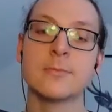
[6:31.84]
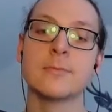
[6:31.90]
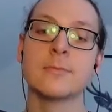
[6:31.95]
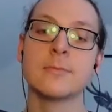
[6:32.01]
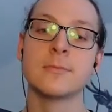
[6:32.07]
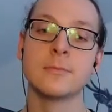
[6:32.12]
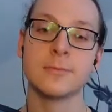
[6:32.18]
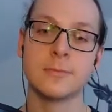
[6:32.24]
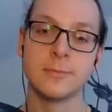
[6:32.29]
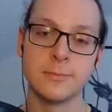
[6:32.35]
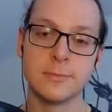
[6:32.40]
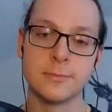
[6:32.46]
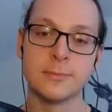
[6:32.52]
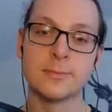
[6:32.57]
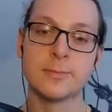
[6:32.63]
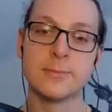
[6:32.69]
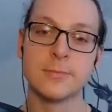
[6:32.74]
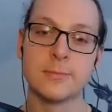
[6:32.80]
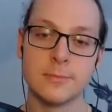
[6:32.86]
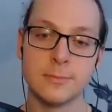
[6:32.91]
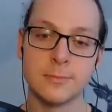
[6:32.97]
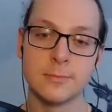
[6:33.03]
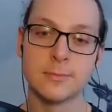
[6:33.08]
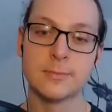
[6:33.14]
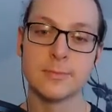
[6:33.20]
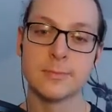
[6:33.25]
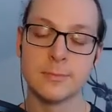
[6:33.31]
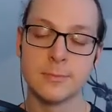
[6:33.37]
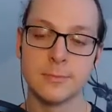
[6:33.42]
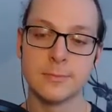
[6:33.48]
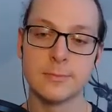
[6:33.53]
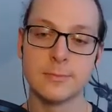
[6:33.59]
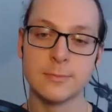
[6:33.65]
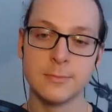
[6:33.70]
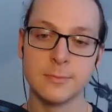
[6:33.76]

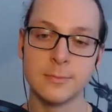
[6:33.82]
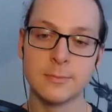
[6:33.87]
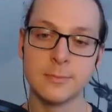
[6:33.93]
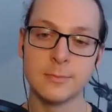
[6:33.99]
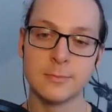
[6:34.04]
[no speech]